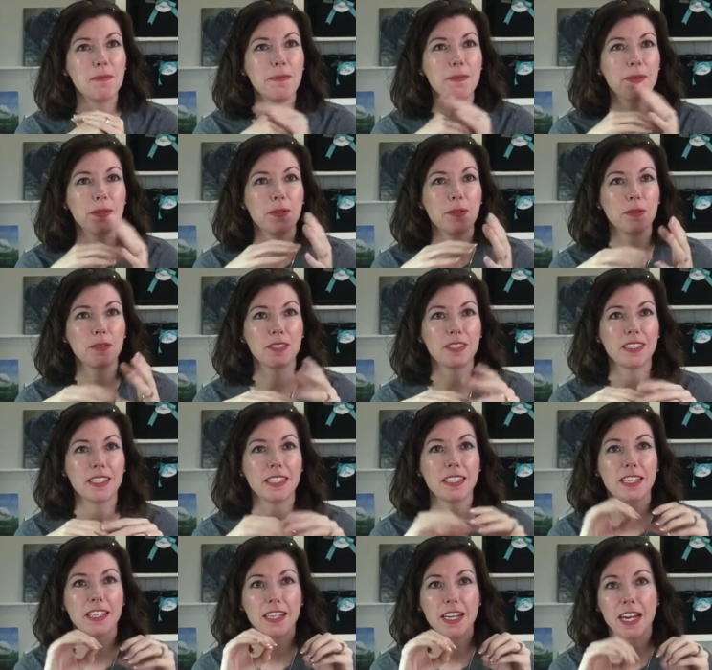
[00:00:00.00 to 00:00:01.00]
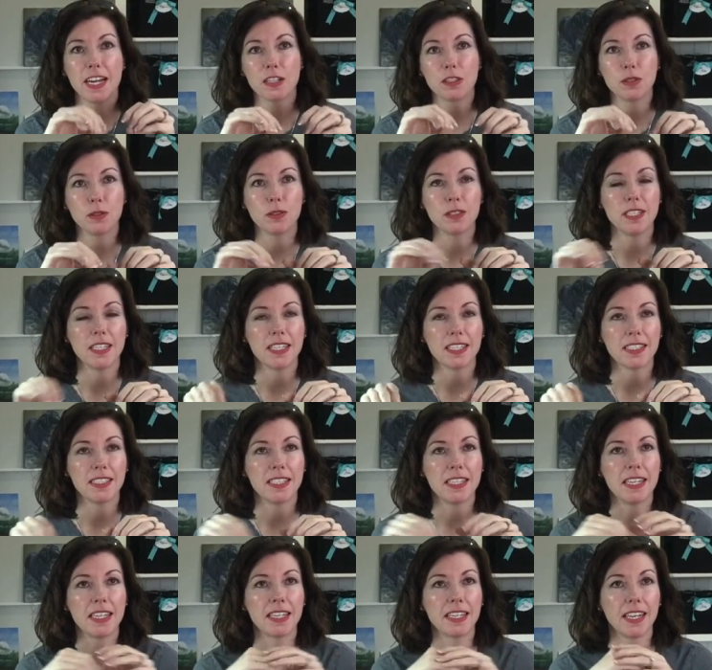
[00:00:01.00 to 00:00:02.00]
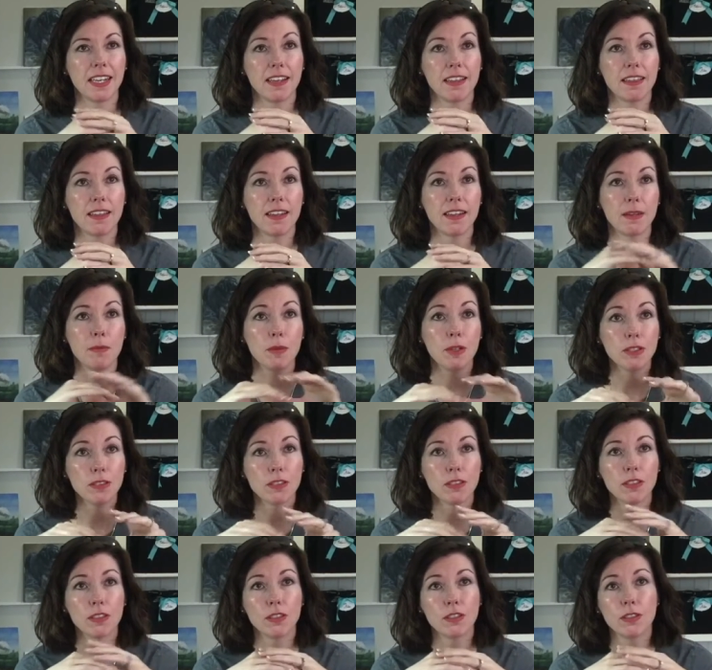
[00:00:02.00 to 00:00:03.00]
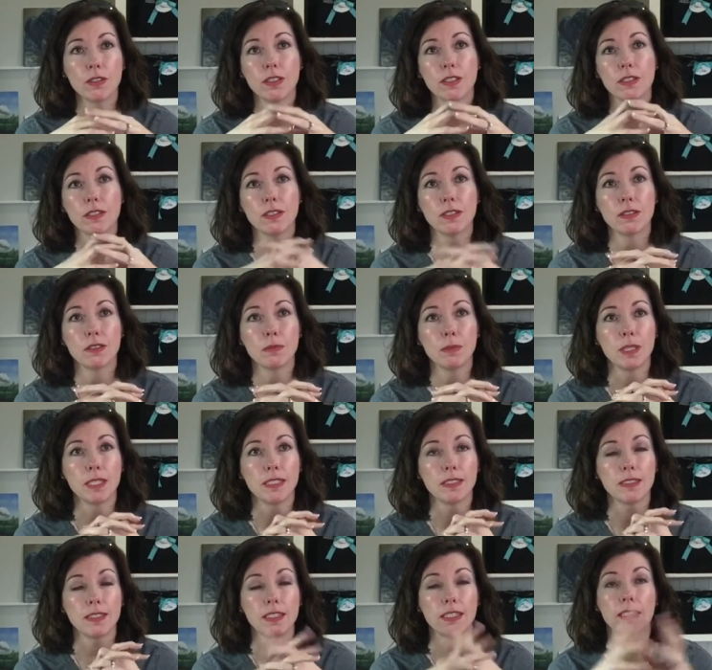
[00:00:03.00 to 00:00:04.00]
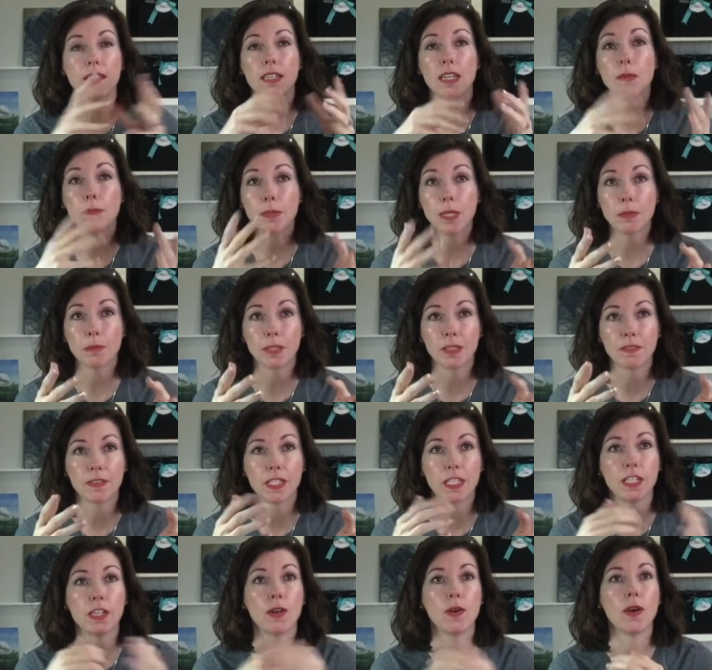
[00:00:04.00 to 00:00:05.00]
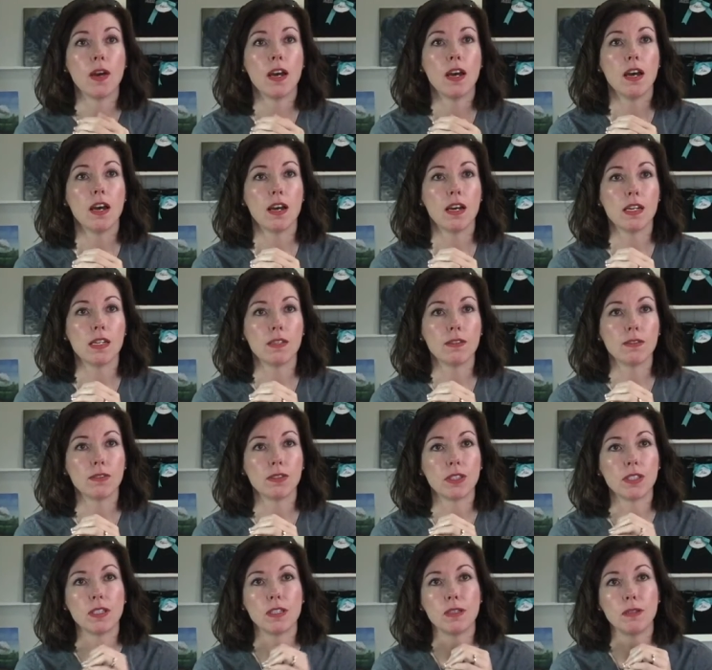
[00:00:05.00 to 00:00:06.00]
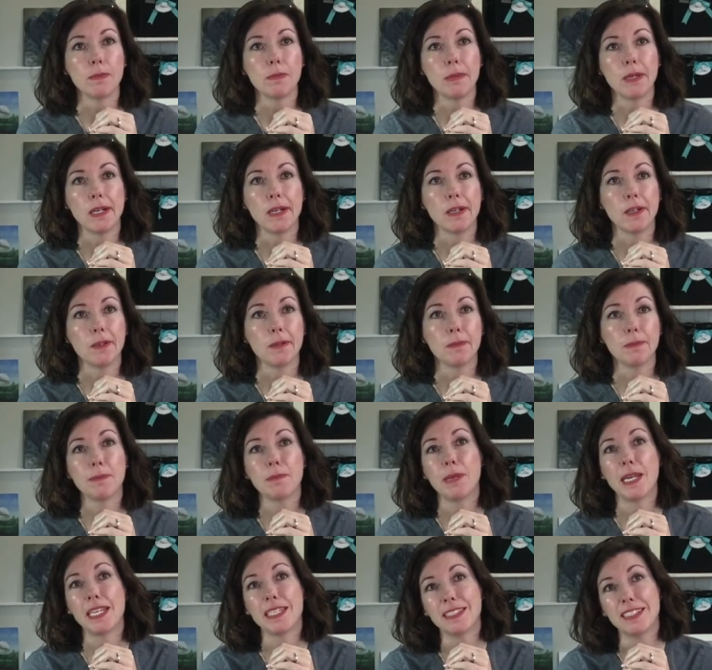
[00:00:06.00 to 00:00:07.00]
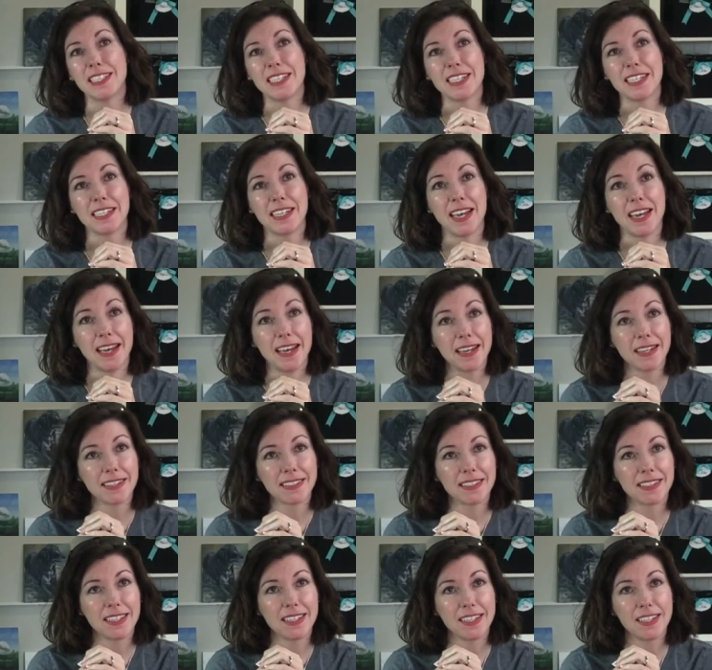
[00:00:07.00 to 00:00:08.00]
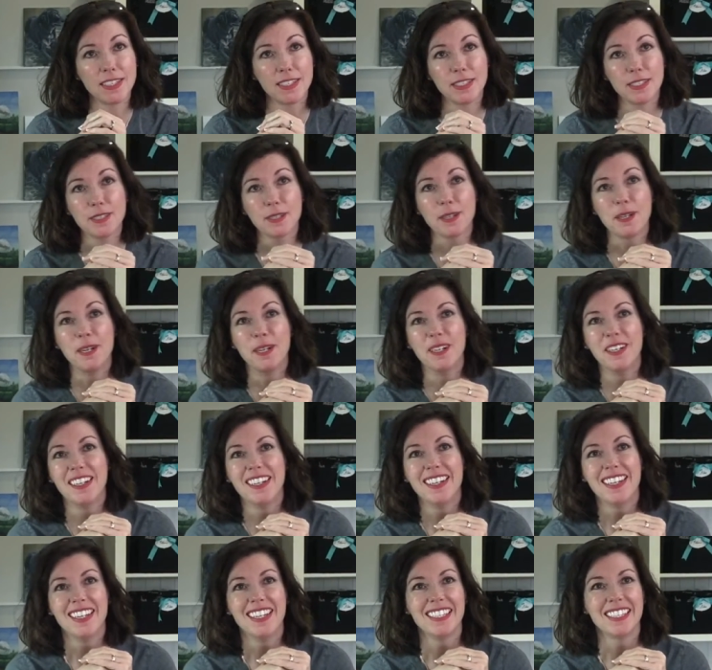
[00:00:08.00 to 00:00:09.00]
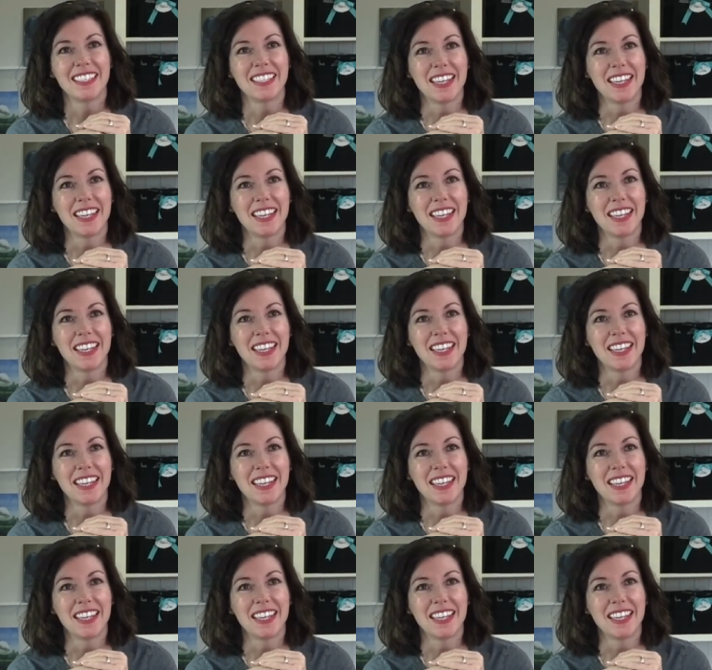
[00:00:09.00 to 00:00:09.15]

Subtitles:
you'll see an actual technique. And then I'm also going to show you a little bit in an upcoming video of some painting hacks that I do to